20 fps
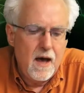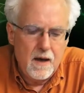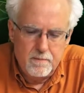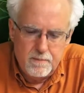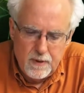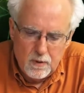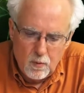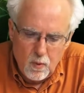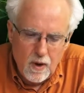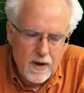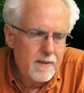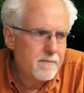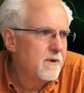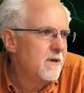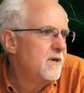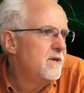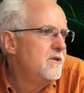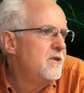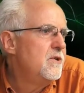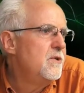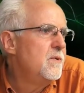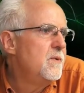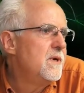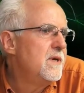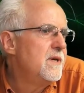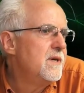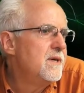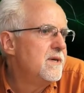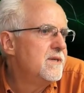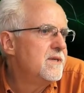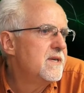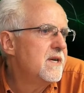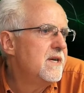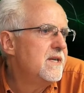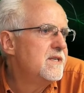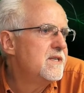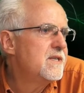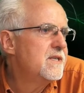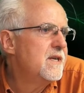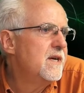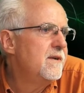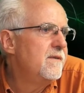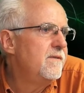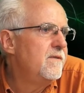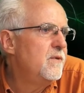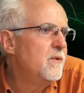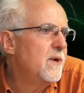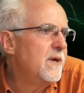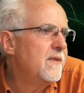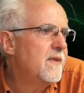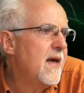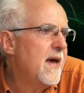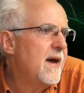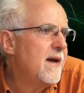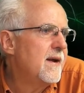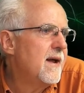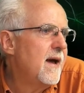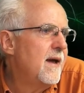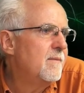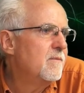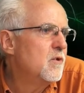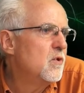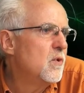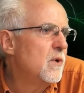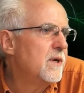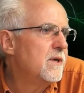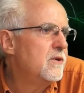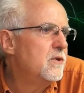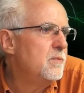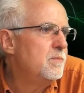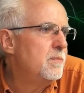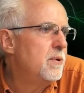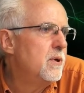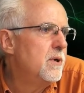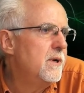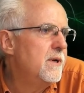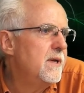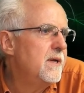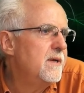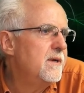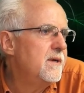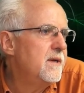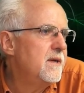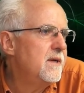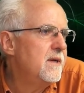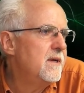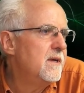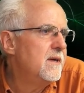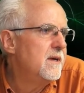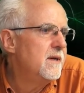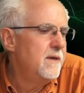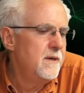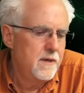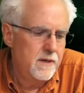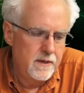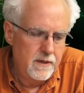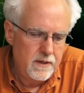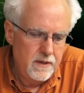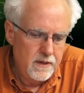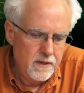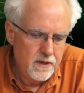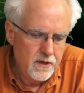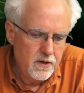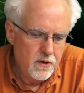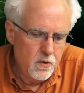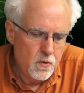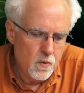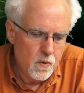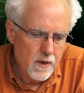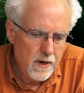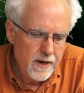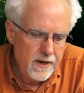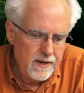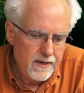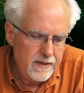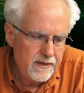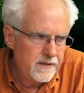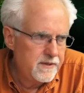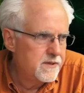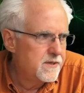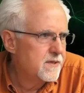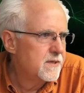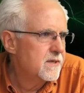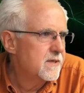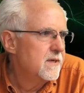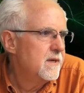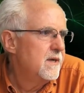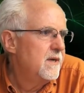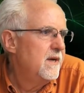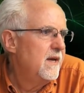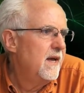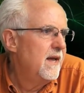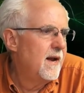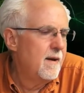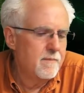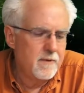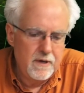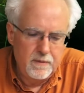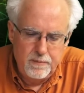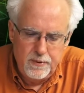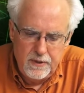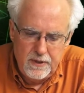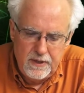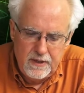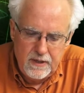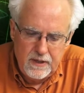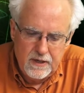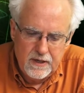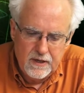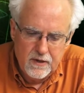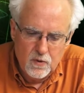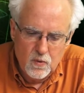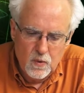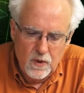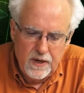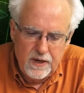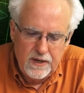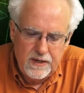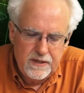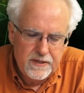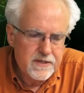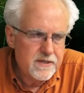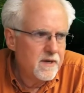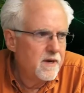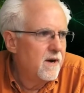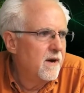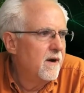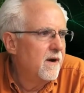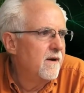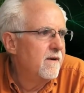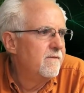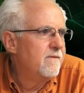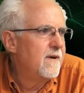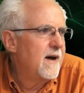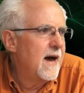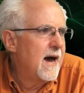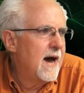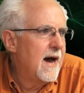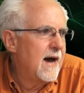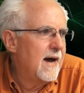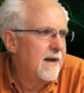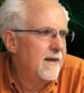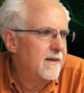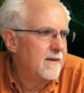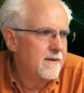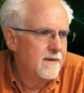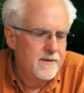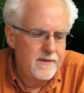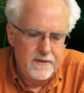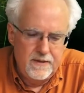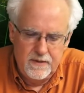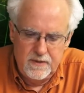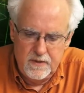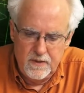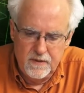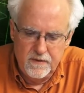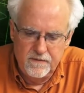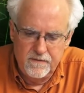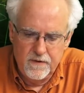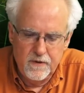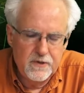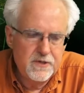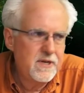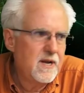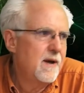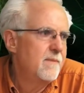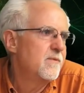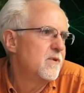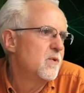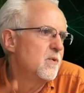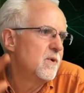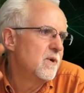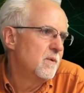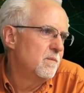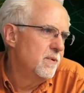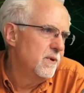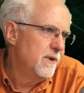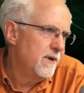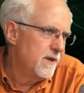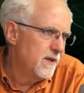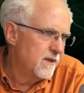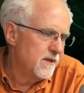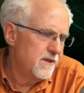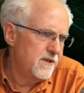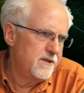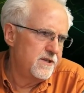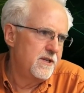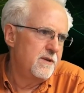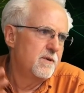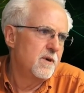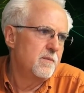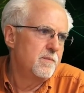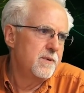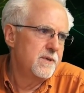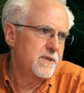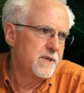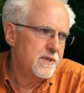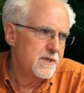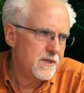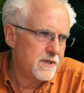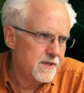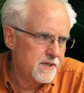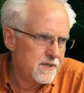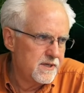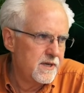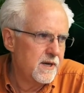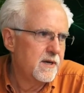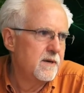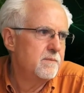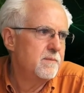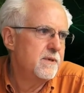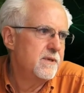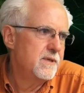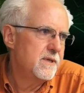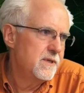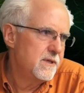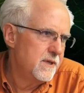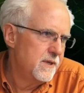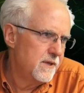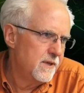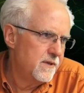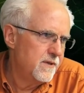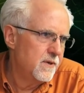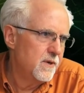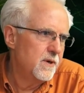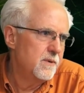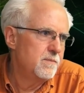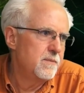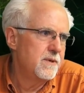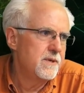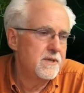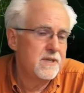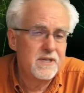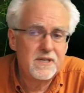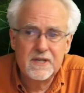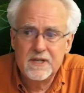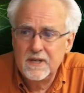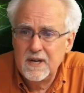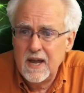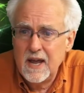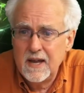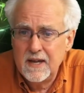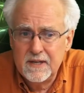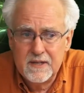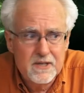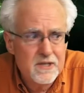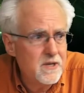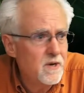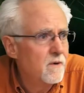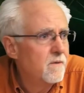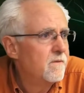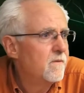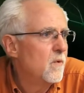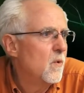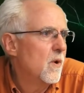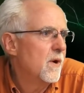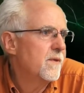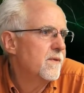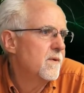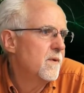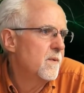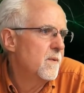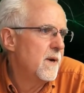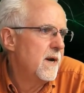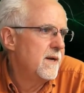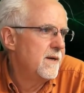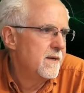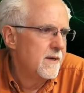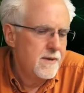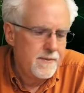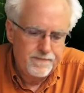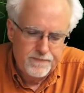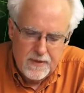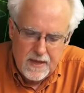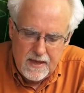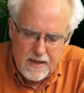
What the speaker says: but what I'm going to do is, instead of doing that, I'm going to put it in grades, and I'm going to put it in grades of I. So the first time through, it'll put it in the 0 position, the second position, the third position, and so forth. All right.